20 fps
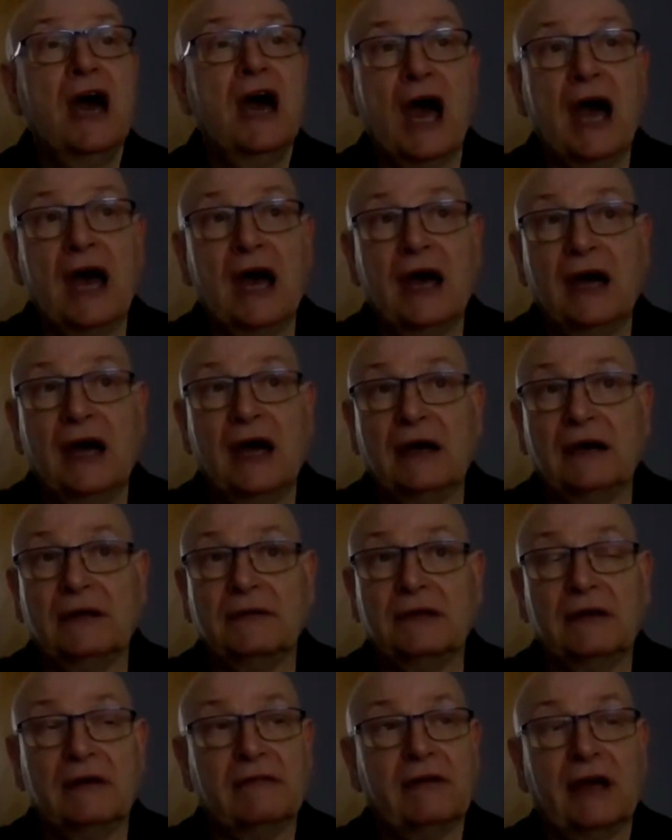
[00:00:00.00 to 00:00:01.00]

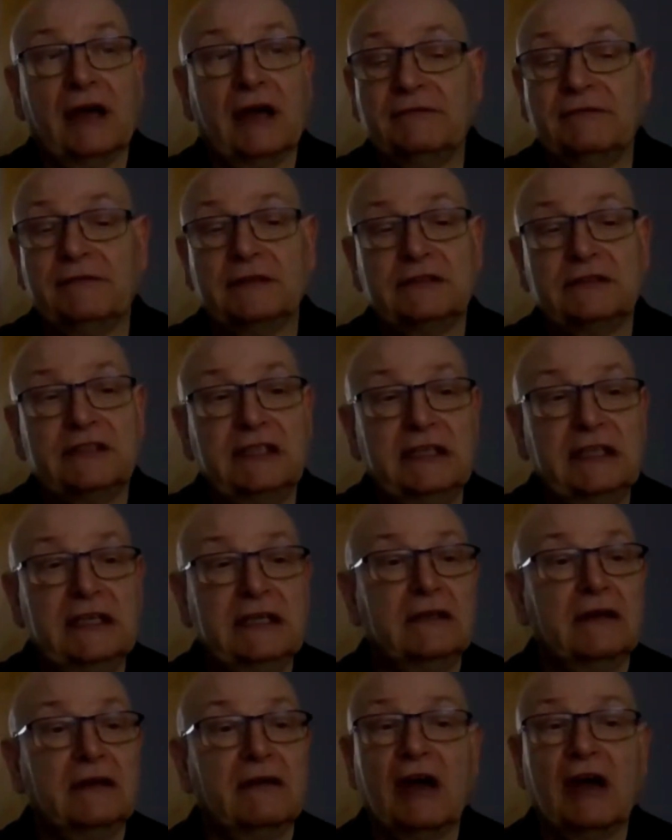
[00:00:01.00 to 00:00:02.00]
that have had
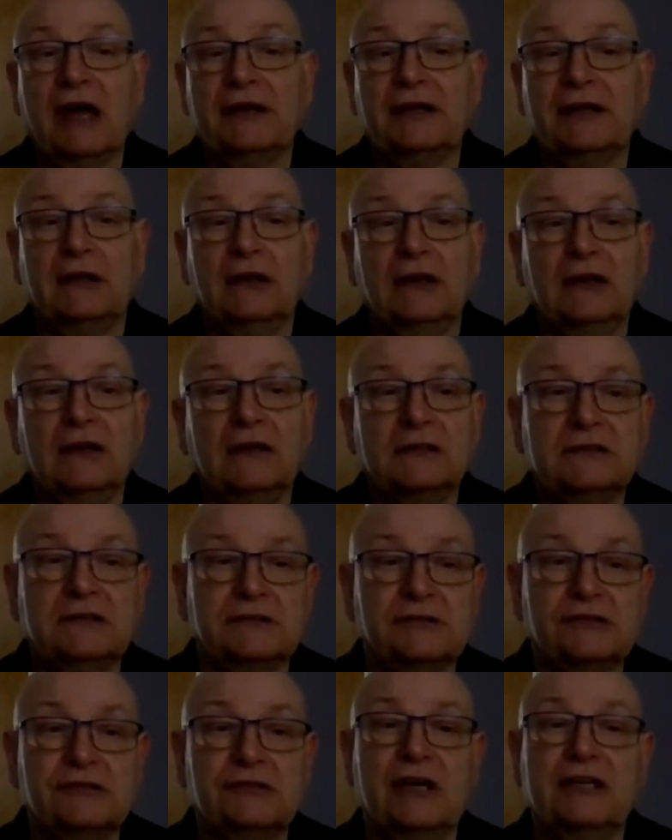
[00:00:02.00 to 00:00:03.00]
fatigue, that have had a lot
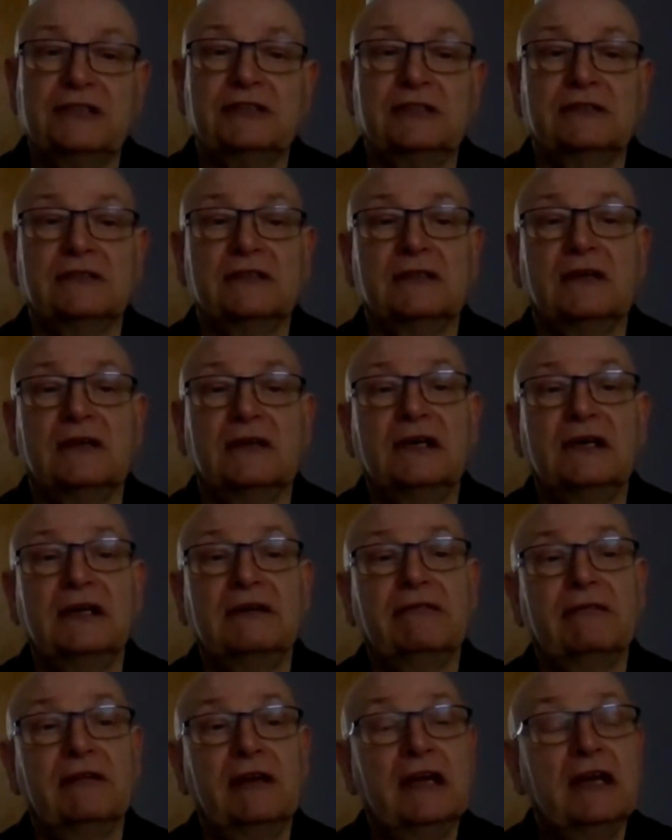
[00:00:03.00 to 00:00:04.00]
of stress in their
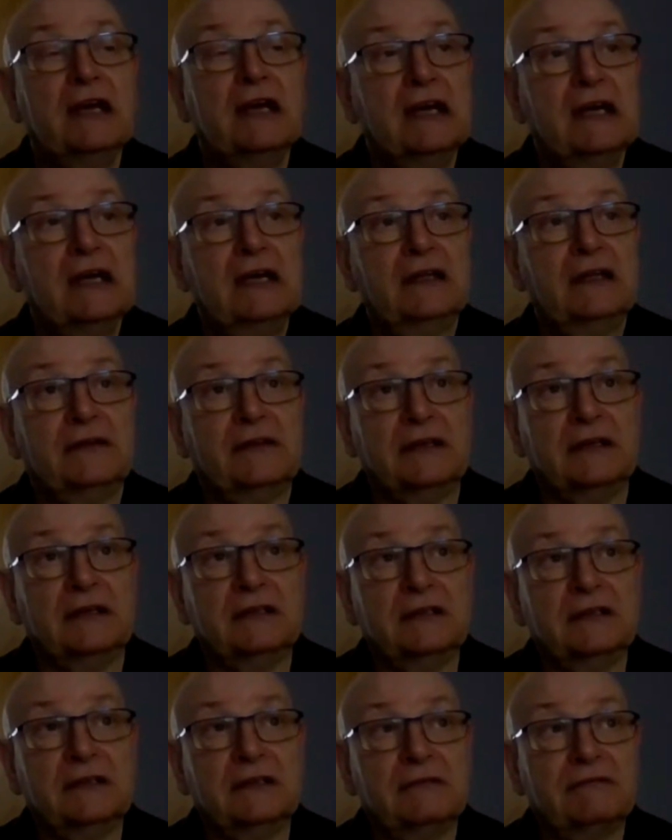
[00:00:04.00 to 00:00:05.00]
life, that
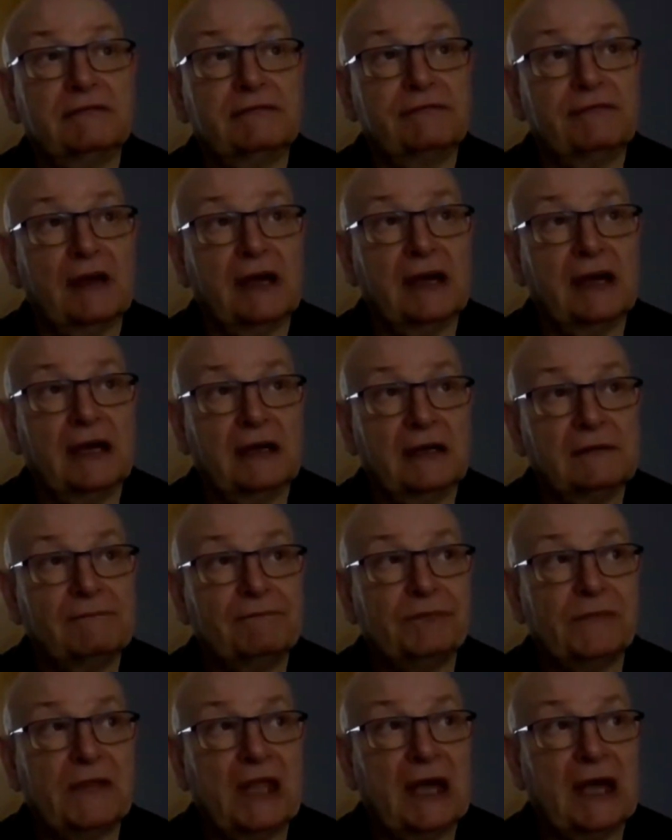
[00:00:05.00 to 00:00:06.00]
have
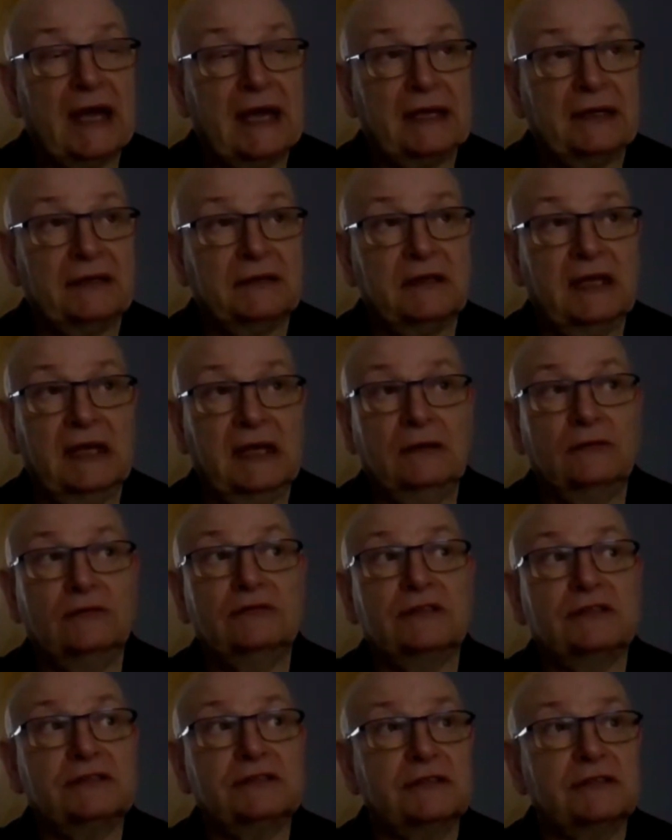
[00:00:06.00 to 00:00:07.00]
had
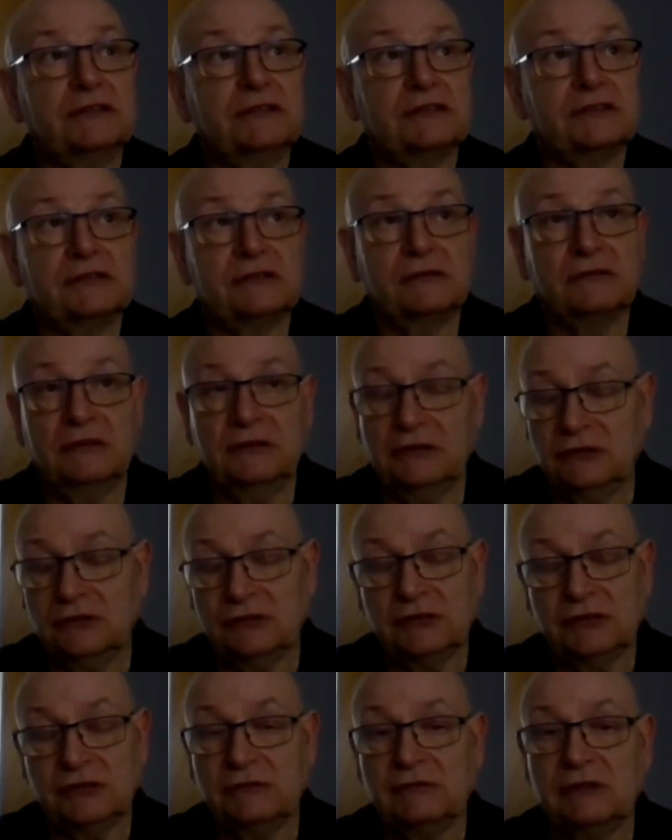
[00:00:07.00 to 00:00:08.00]
illnesses that they
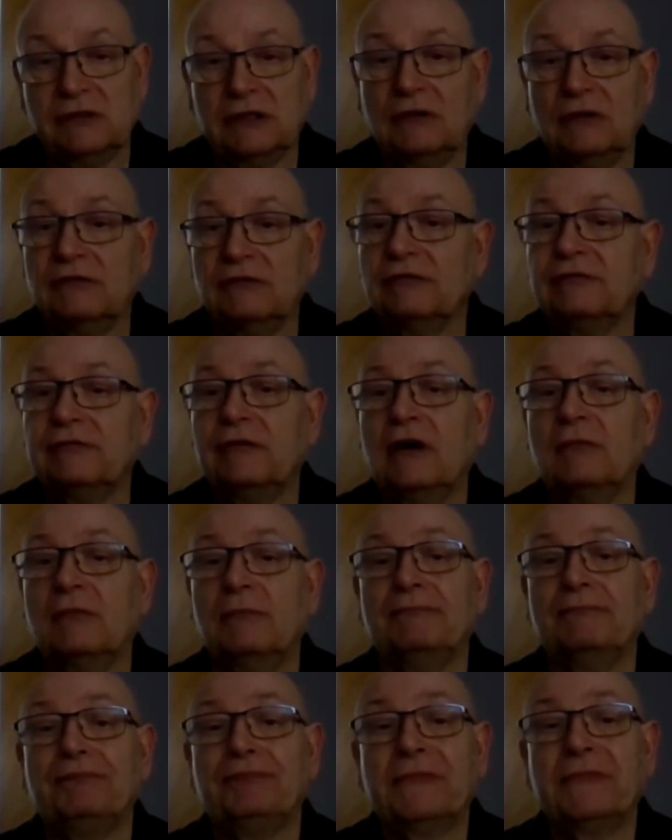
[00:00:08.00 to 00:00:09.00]
just didn't recover
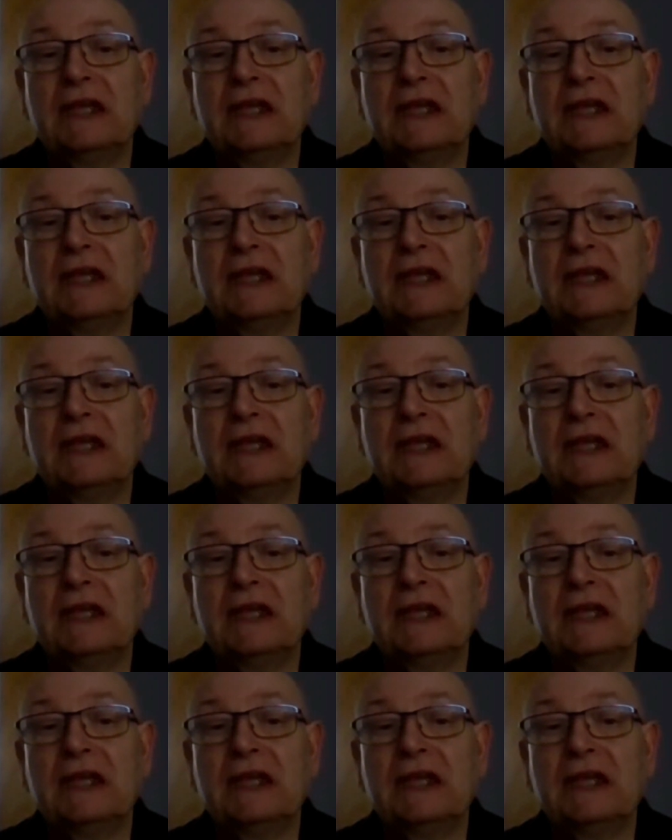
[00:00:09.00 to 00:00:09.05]
from.